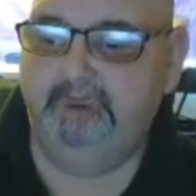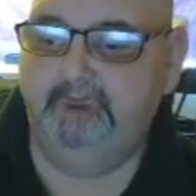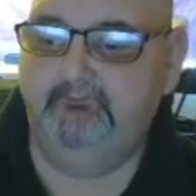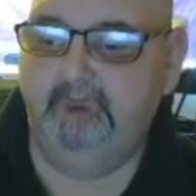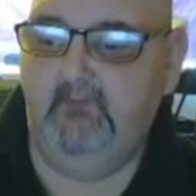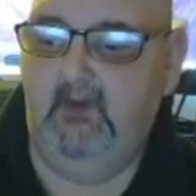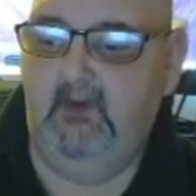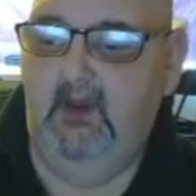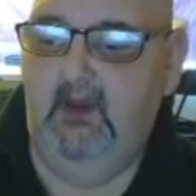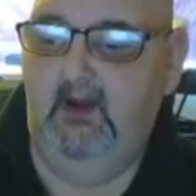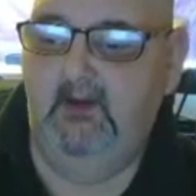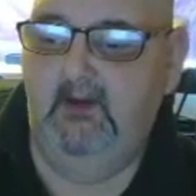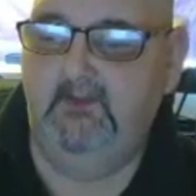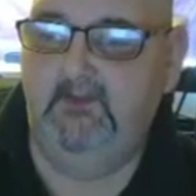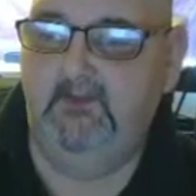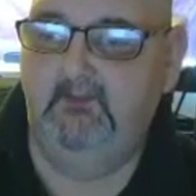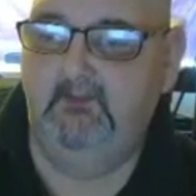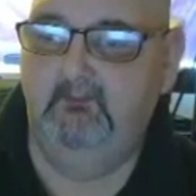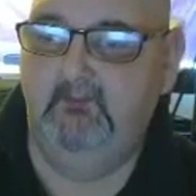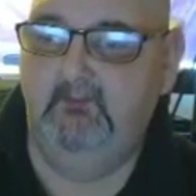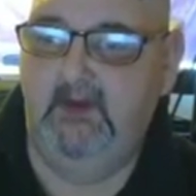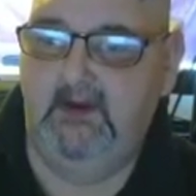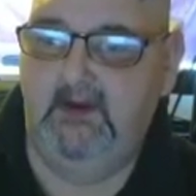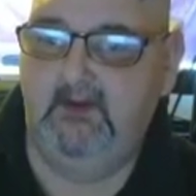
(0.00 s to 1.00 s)
can
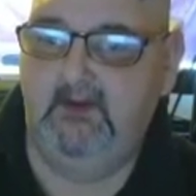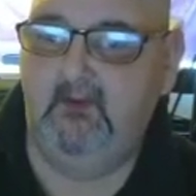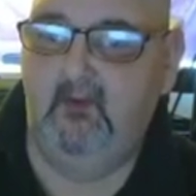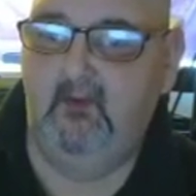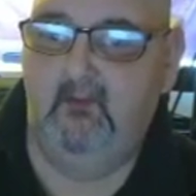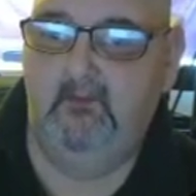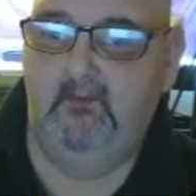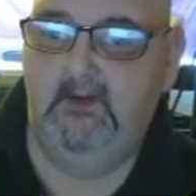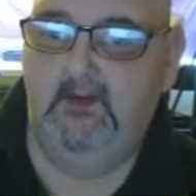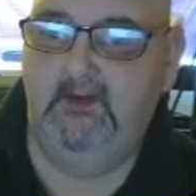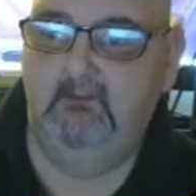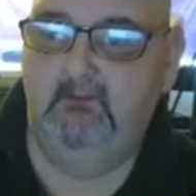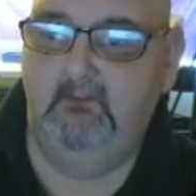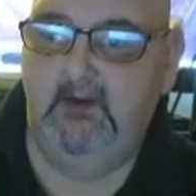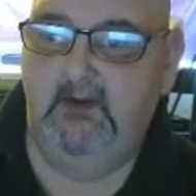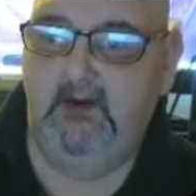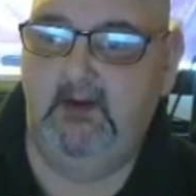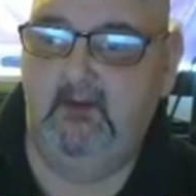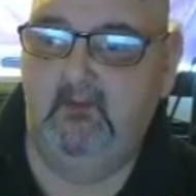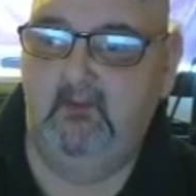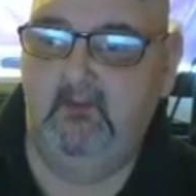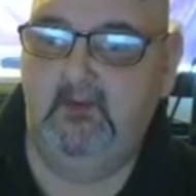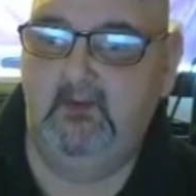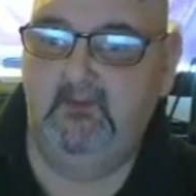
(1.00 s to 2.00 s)
make homemade mayo
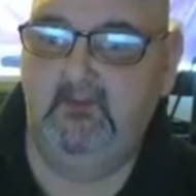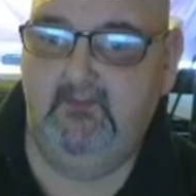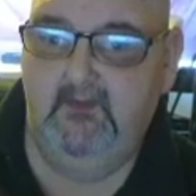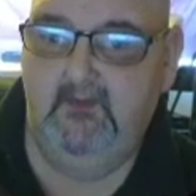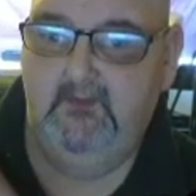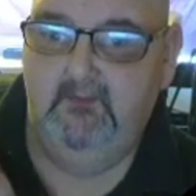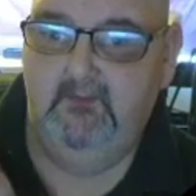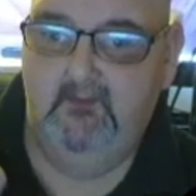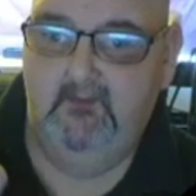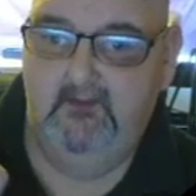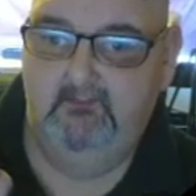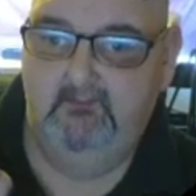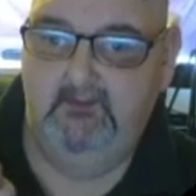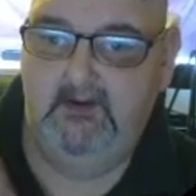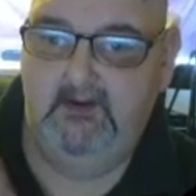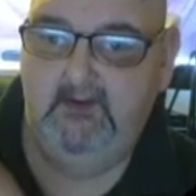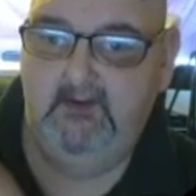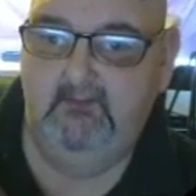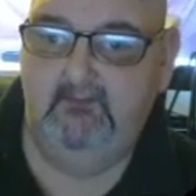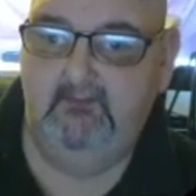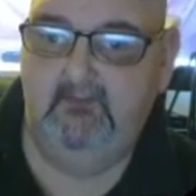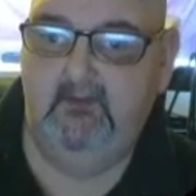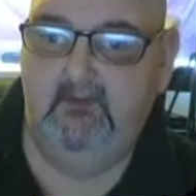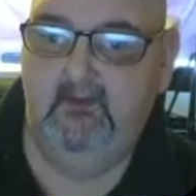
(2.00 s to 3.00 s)
because I do have
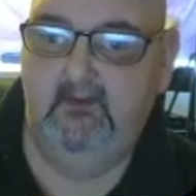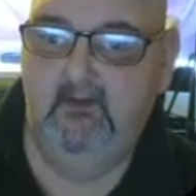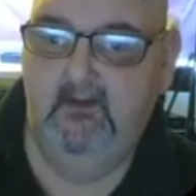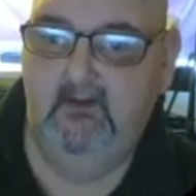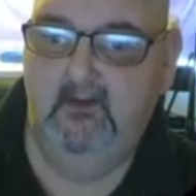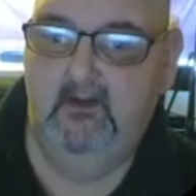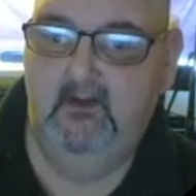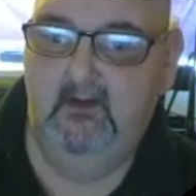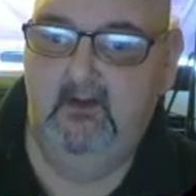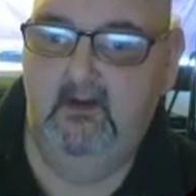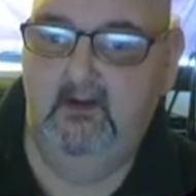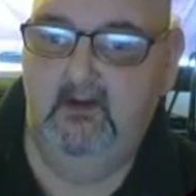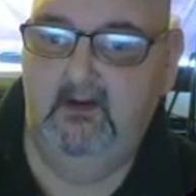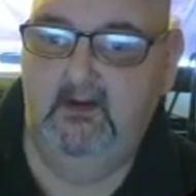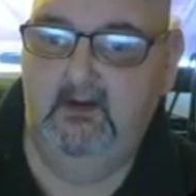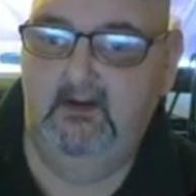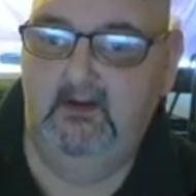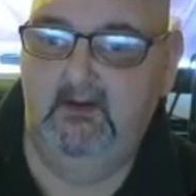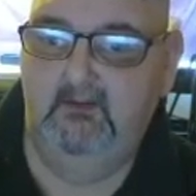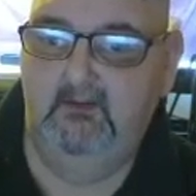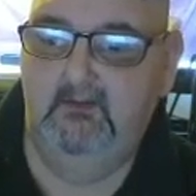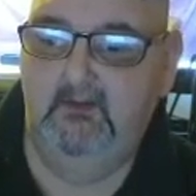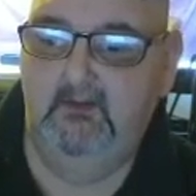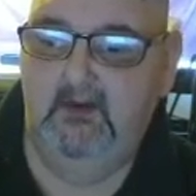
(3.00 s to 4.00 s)
eggs
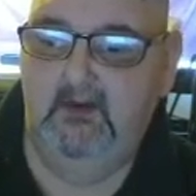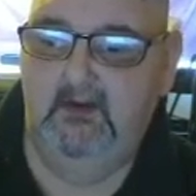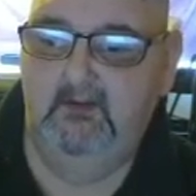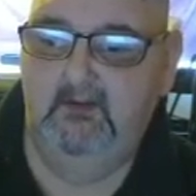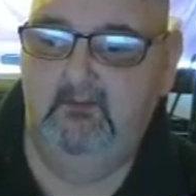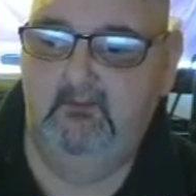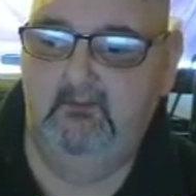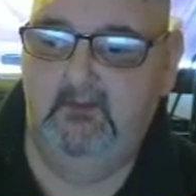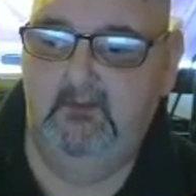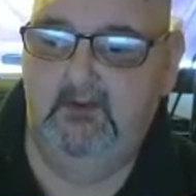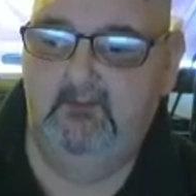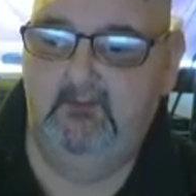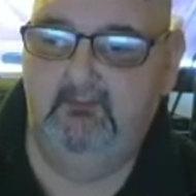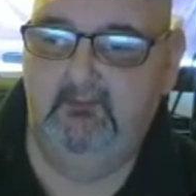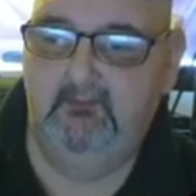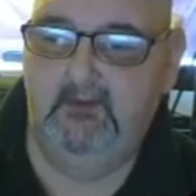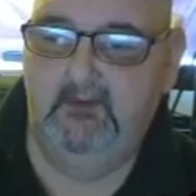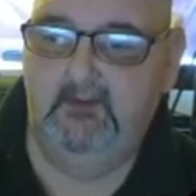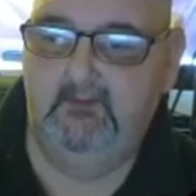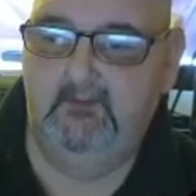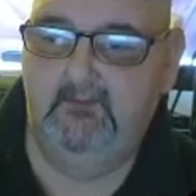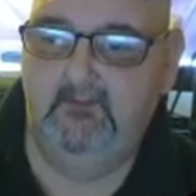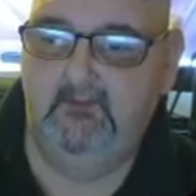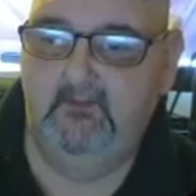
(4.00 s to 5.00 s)
in my
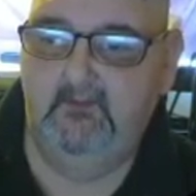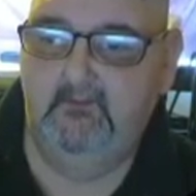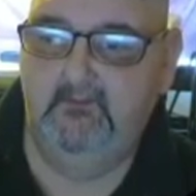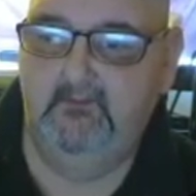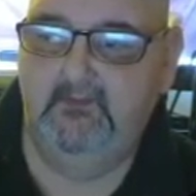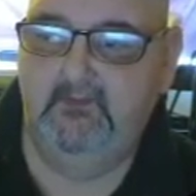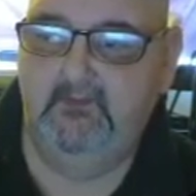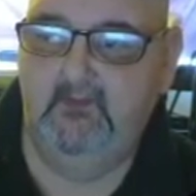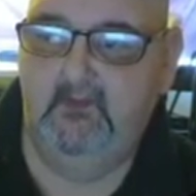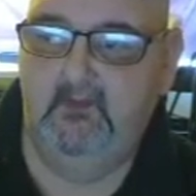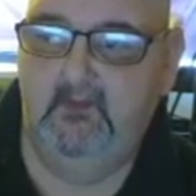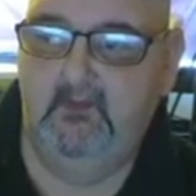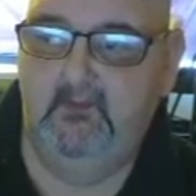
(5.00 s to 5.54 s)
fridge. So